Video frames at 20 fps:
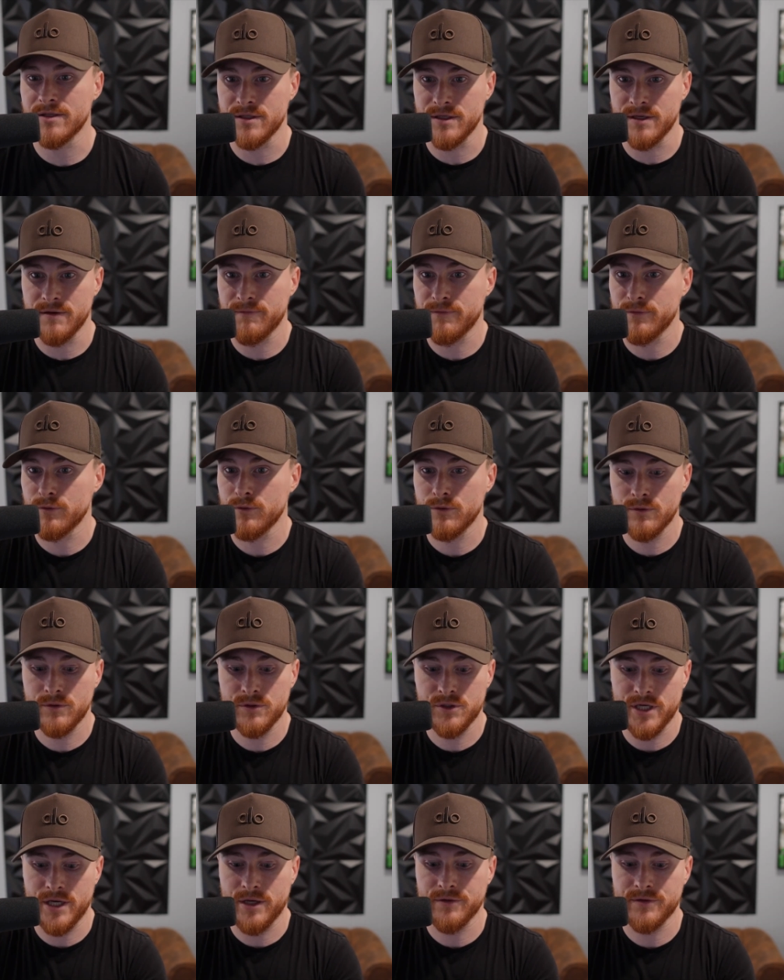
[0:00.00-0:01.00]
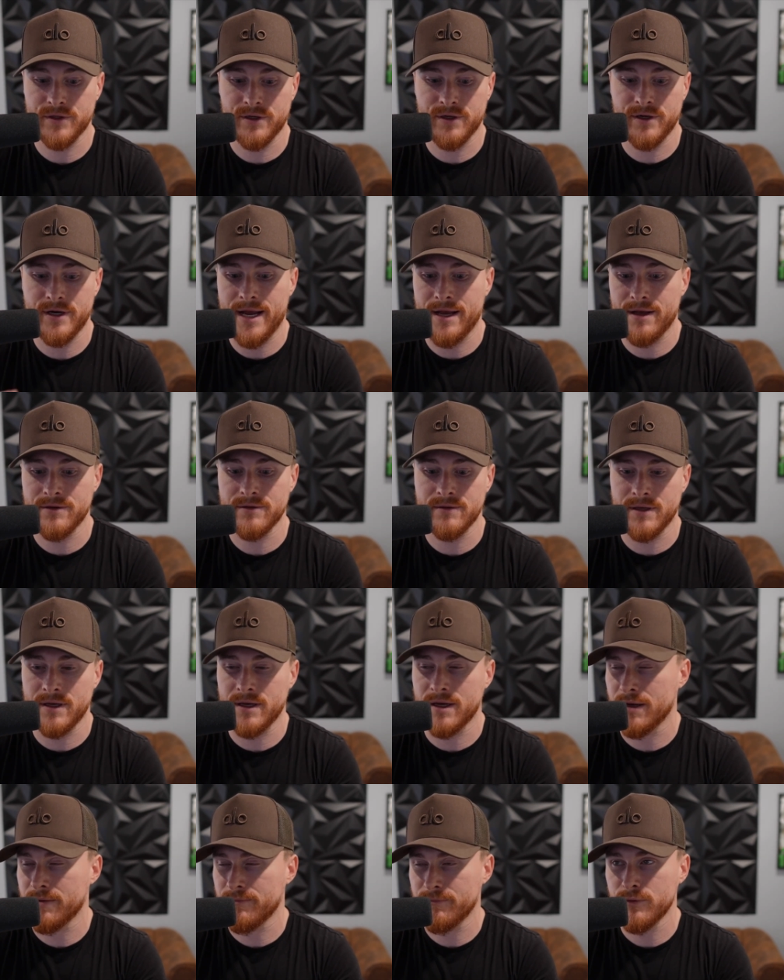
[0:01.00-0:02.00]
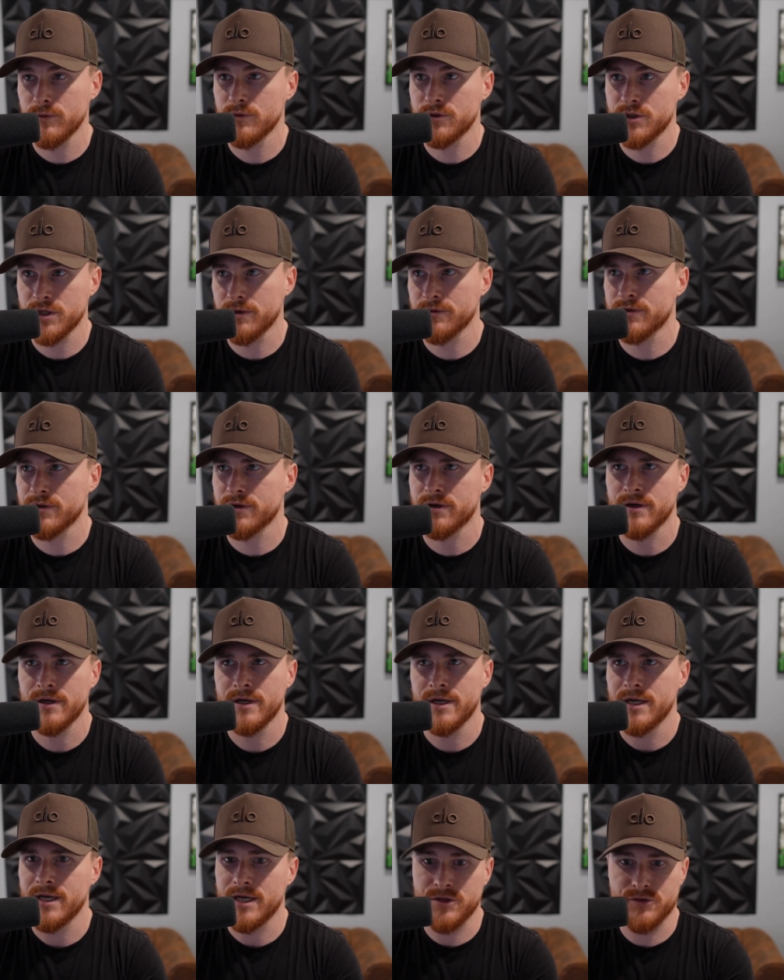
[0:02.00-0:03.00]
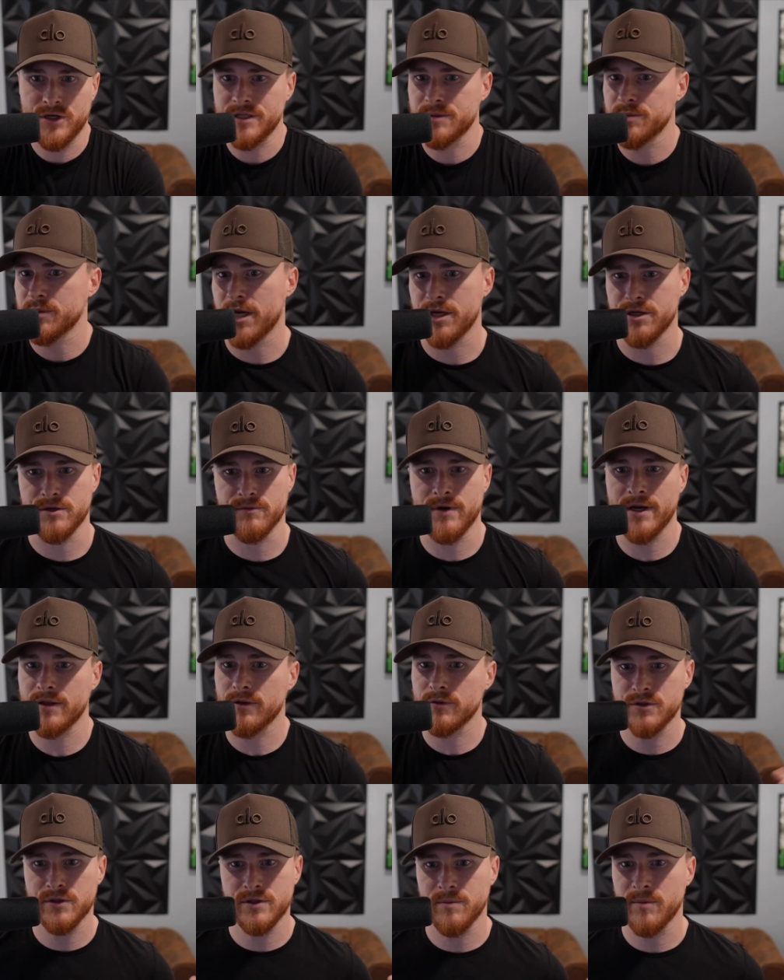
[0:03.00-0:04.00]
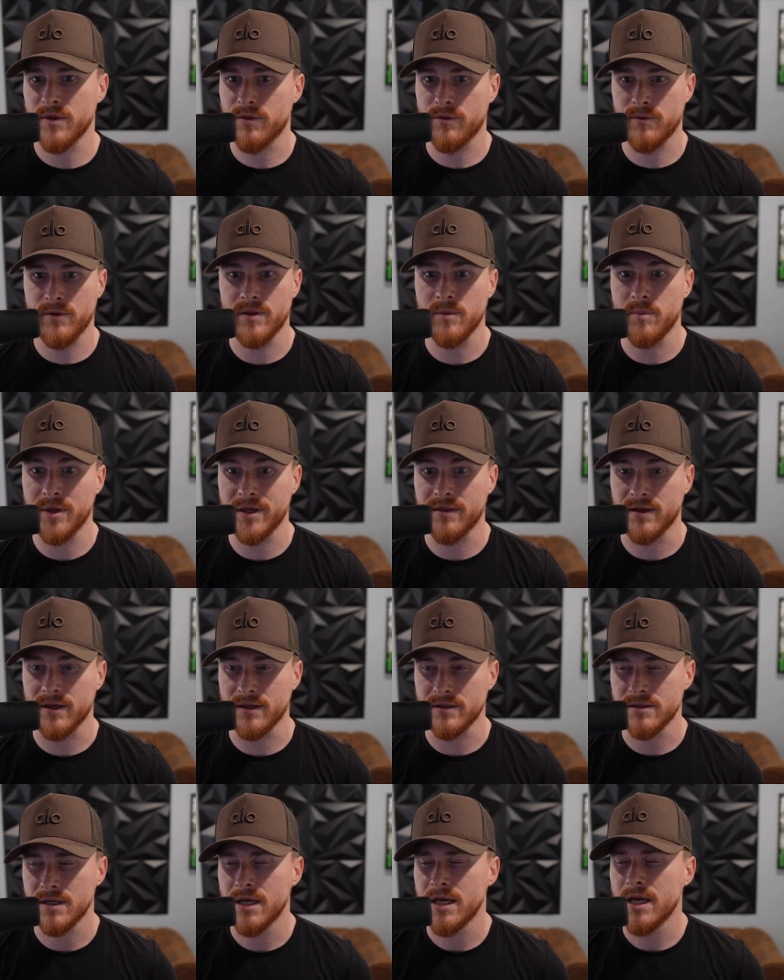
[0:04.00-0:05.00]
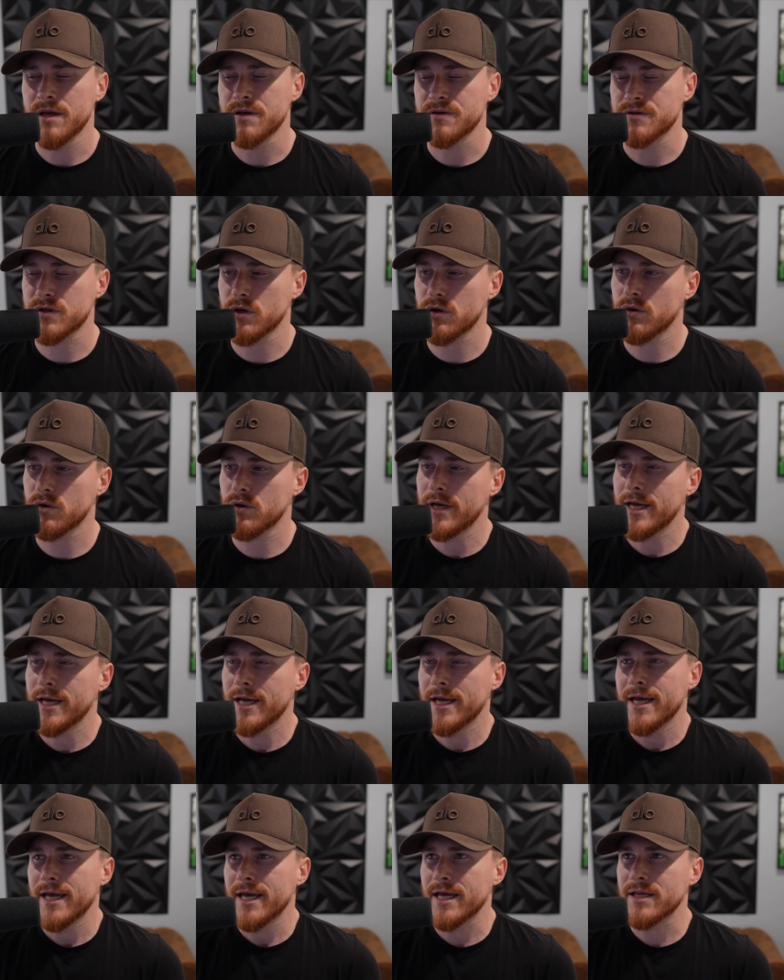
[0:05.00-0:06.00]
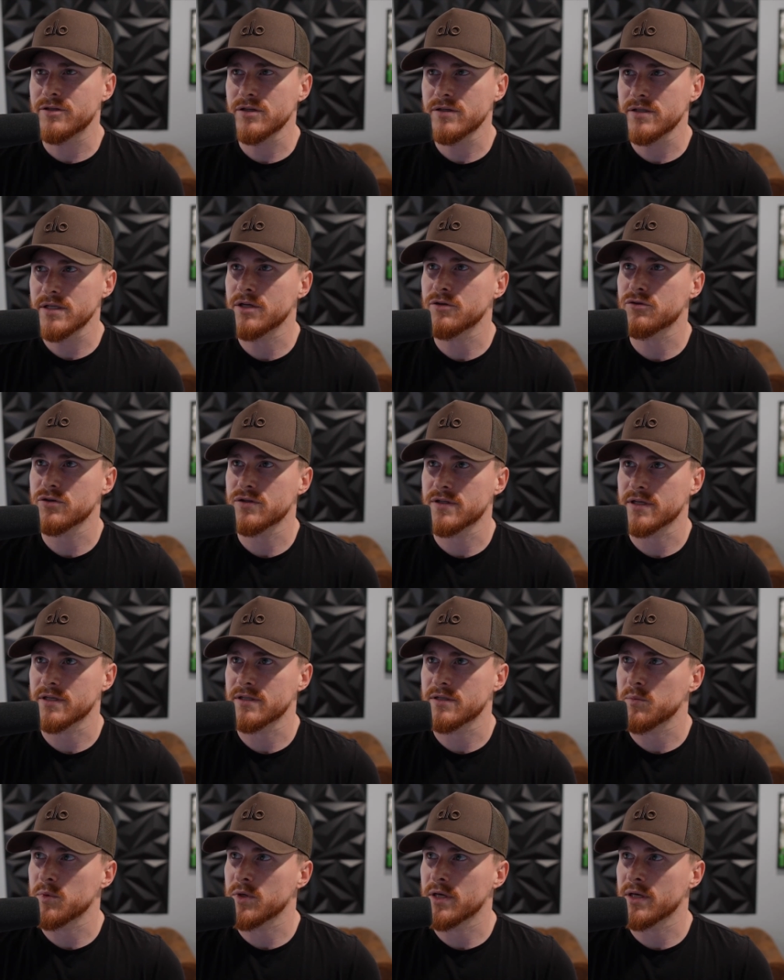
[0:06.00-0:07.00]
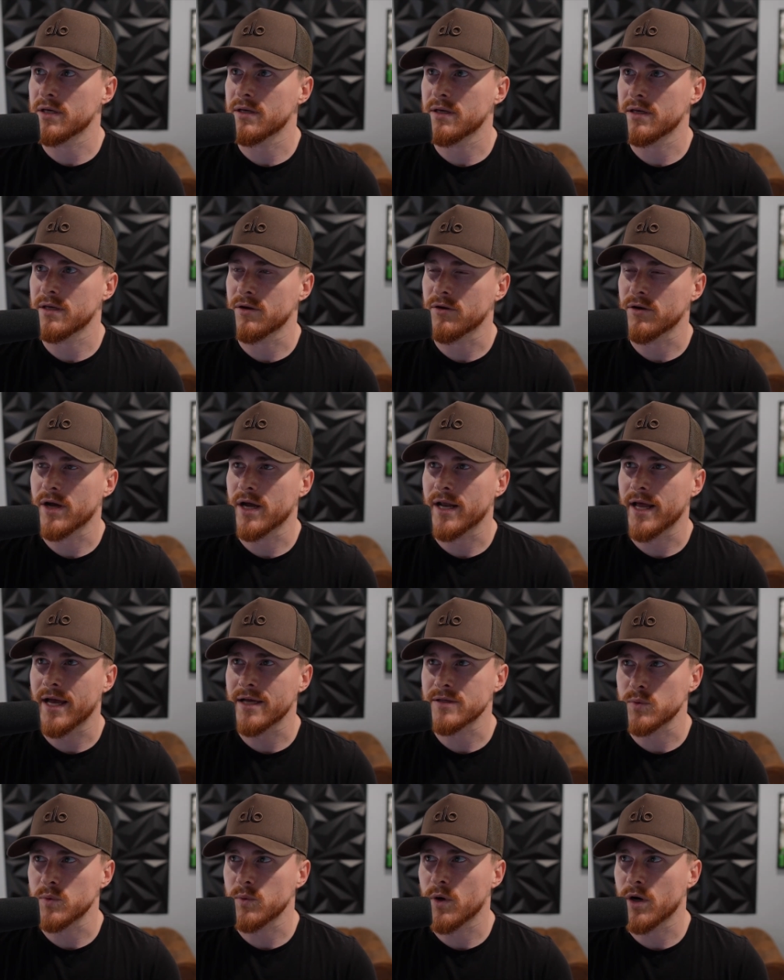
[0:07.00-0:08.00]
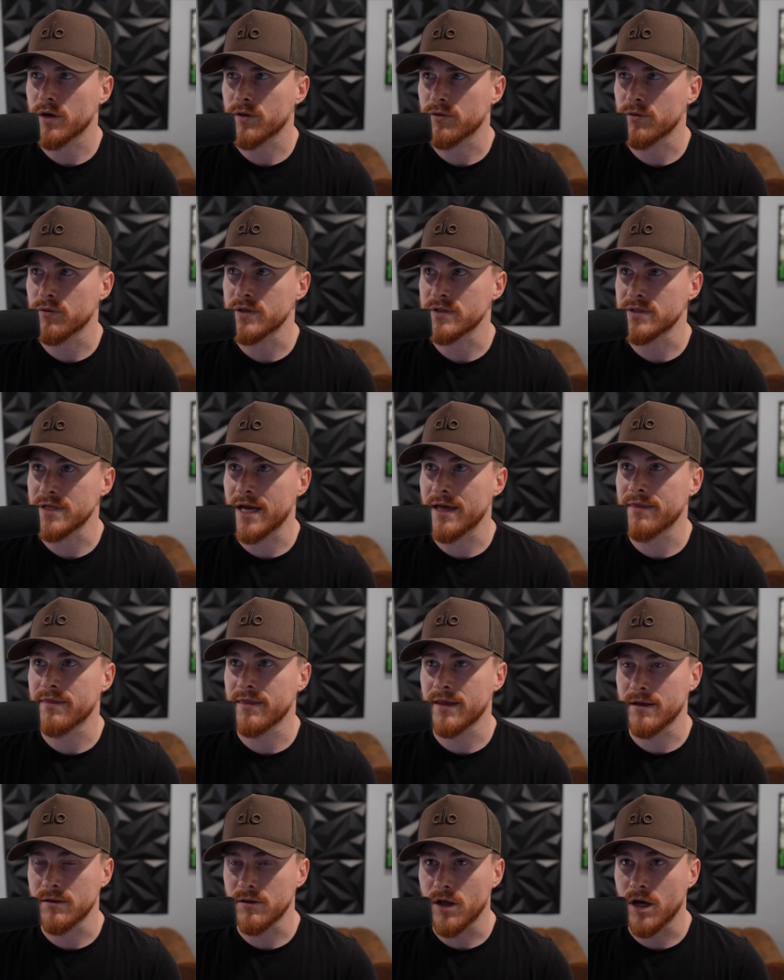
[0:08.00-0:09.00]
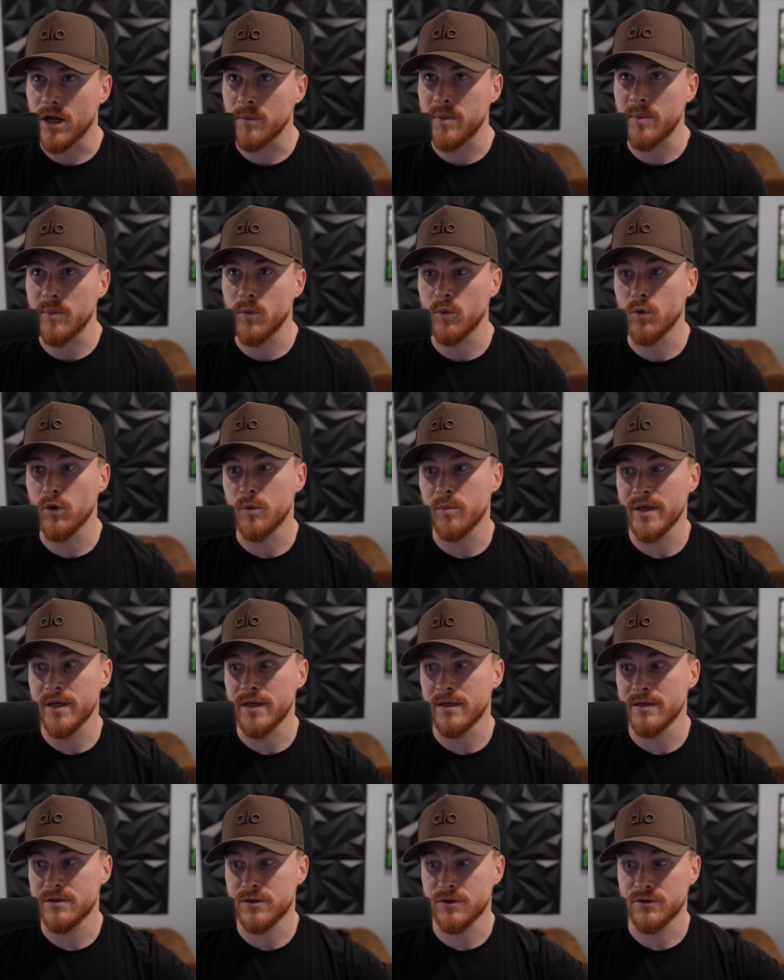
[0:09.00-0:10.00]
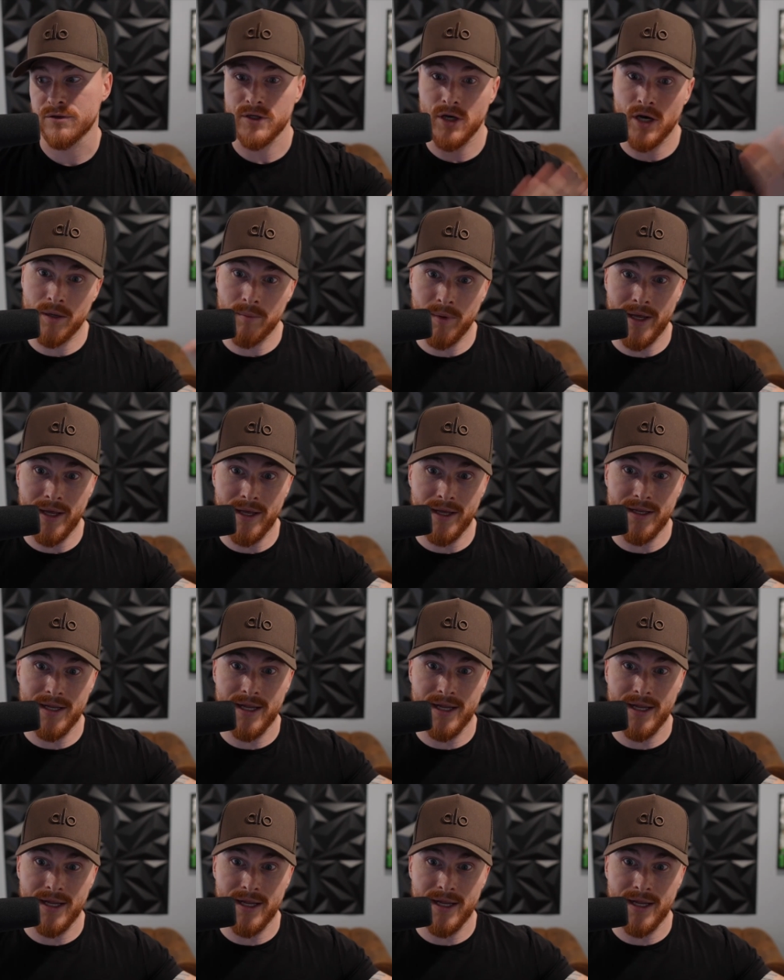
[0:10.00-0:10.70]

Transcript: You need food, shelter, food, shelter, and transportation, right? Those are some of the three of the big things. So it's just interesting to me, you know, kind of as we walk through this, I think a lot of people will be turned on by it.